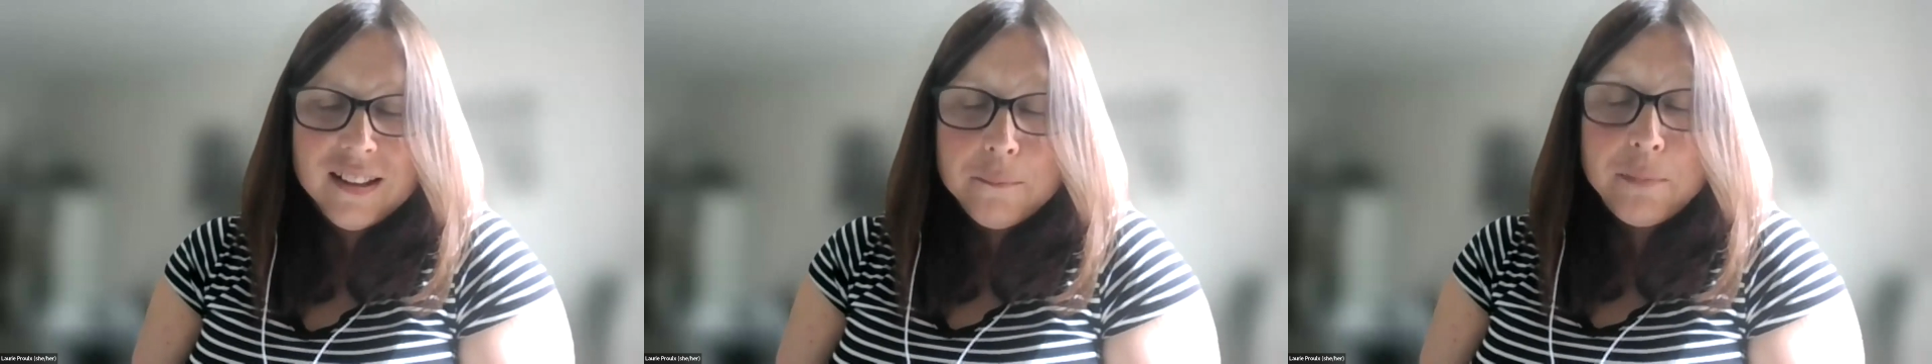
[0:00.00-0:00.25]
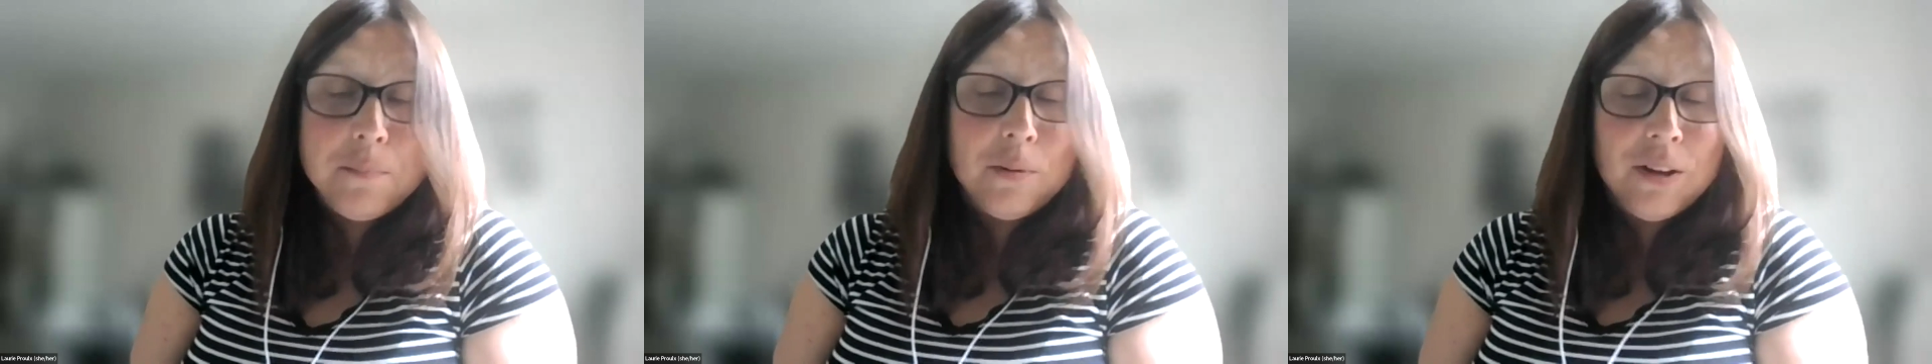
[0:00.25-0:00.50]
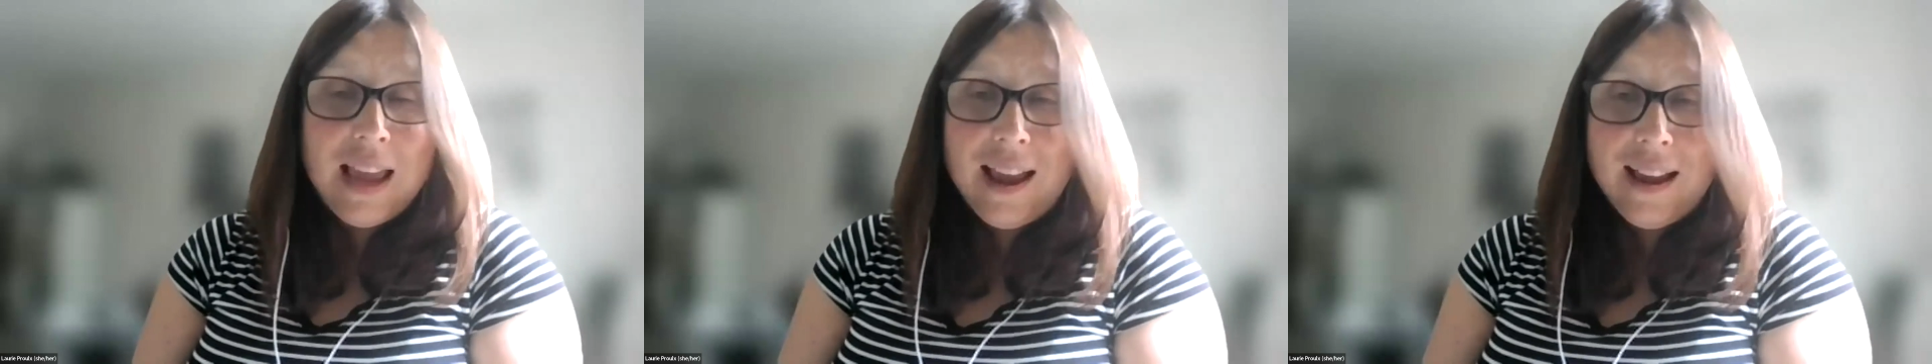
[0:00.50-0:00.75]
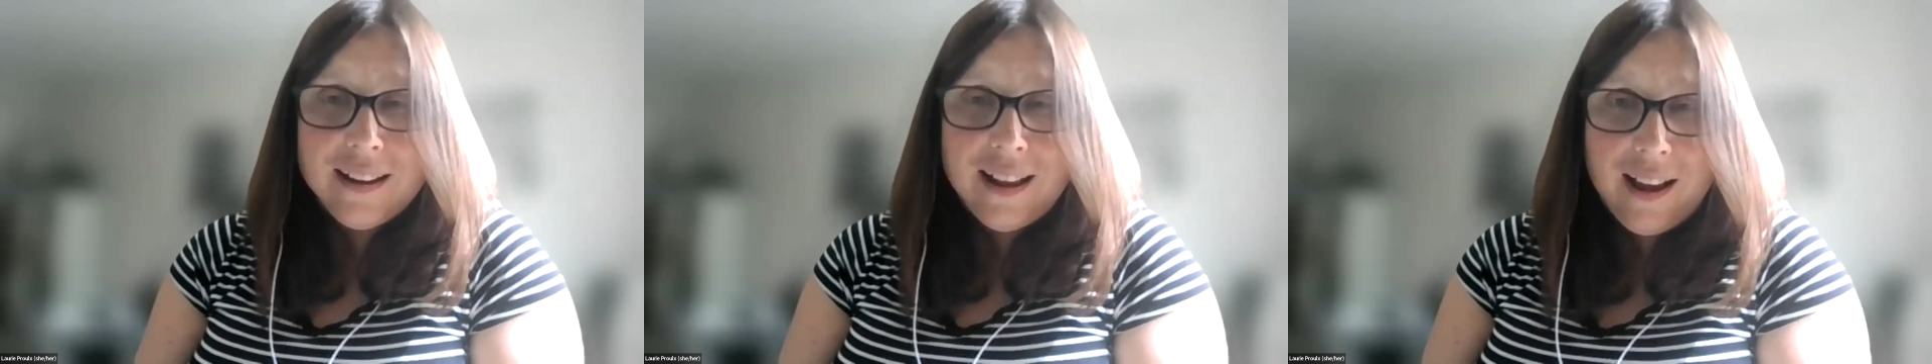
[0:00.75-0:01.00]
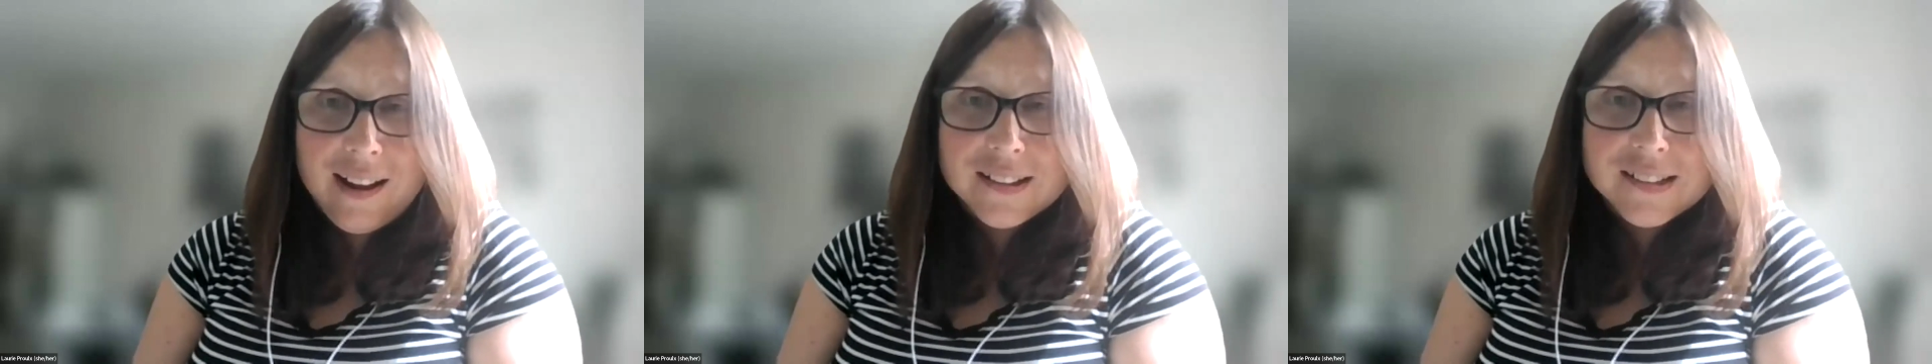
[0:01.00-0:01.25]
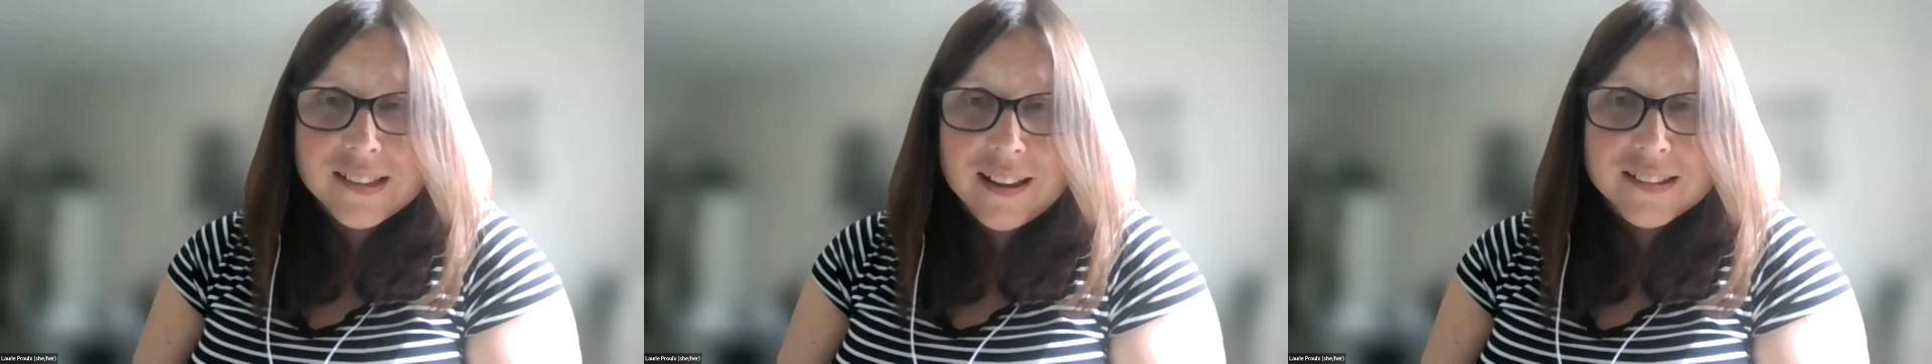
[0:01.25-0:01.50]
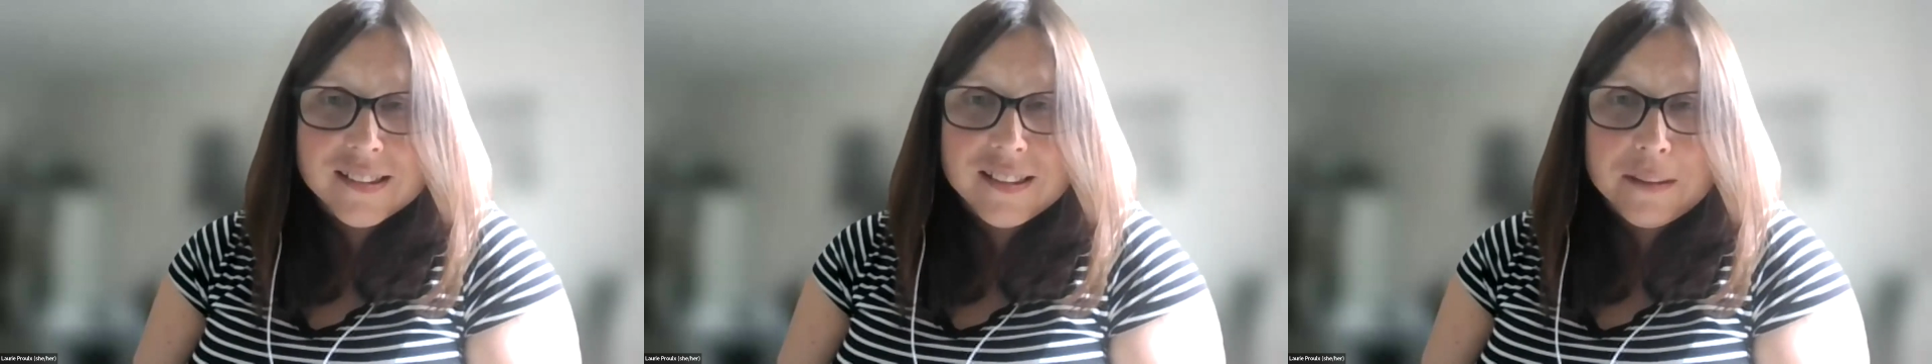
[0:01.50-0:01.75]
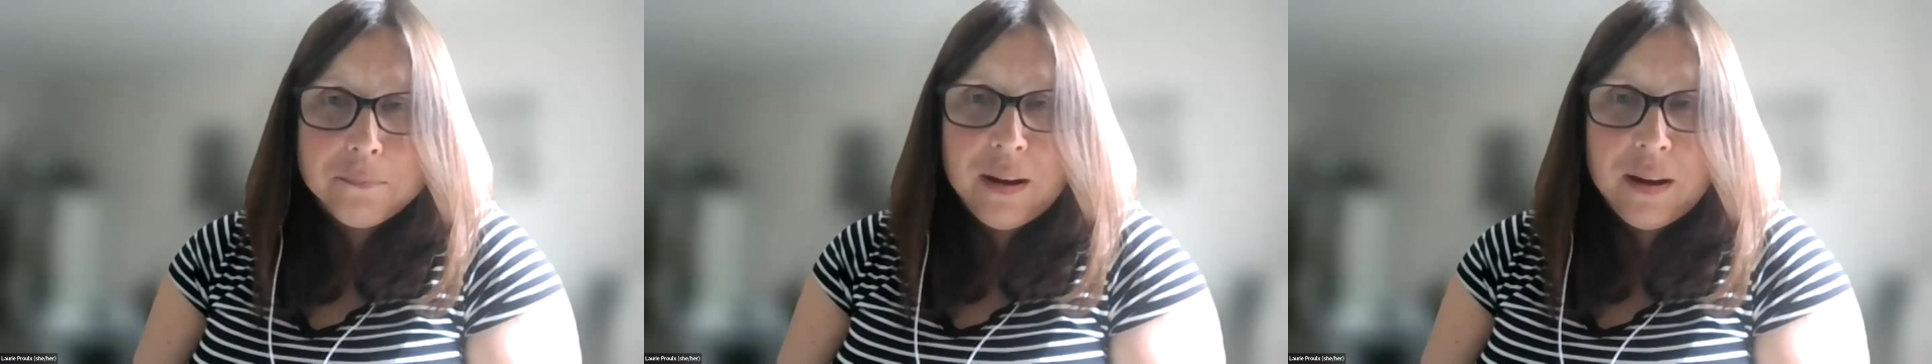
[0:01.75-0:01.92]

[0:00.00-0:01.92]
people can access, that